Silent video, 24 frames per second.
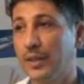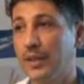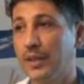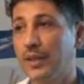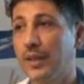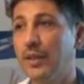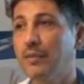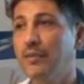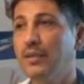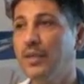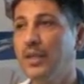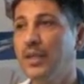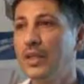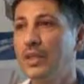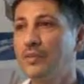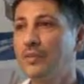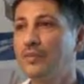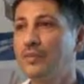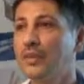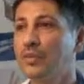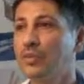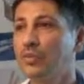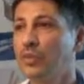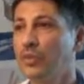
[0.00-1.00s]
Never
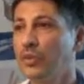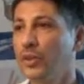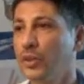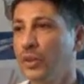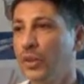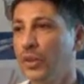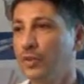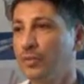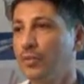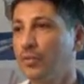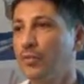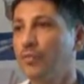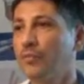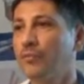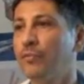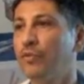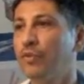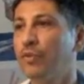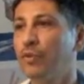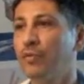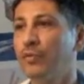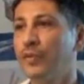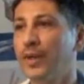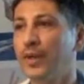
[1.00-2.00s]
leave the tourniquet
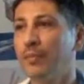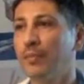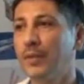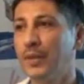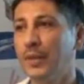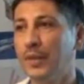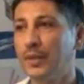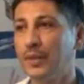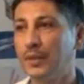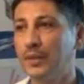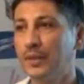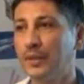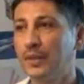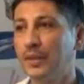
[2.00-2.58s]
for over a minute.